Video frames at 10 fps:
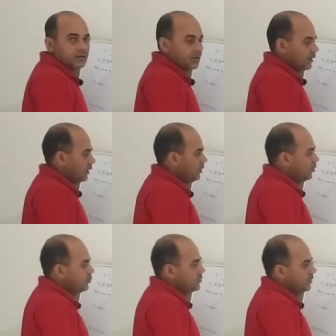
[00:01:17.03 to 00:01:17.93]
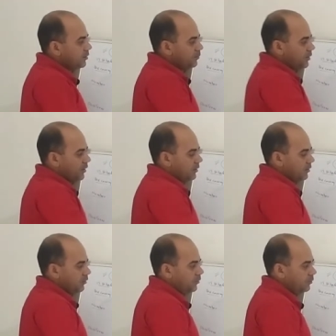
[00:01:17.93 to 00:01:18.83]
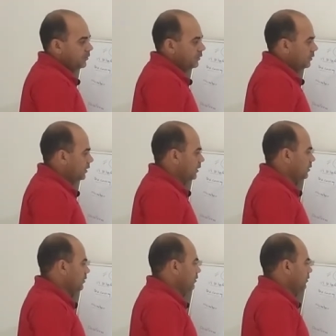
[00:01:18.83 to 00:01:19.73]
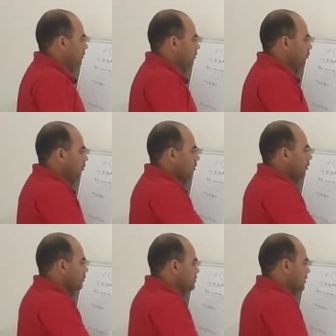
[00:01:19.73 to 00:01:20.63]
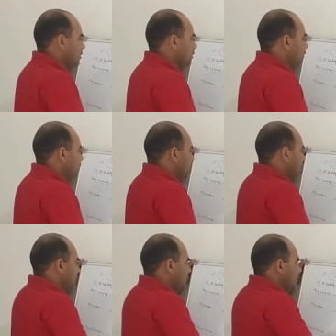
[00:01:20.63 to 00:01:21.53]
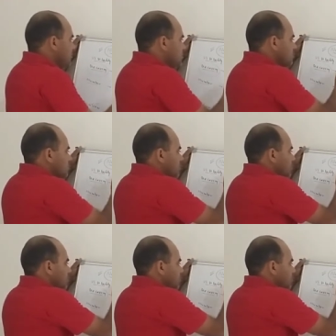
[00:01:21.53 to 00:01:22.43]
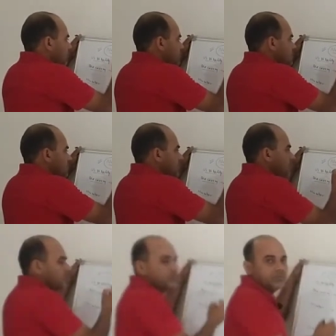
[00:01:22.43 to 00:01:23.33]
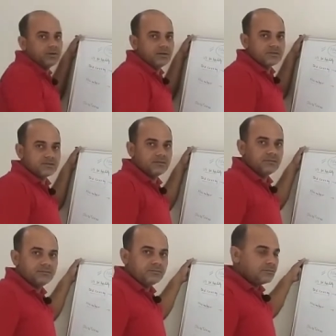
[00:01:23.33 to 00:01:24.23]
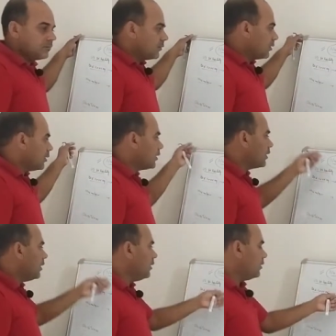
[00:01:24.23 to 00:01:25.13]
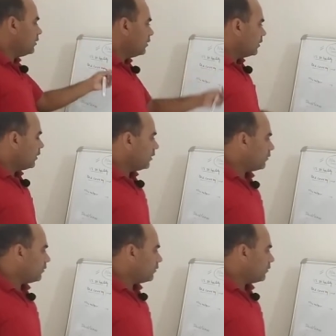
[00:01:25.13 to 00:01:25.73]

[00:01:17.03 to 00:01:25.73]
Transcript: and he observed the part of that component of cell name is known as the nucleus. Earlier, it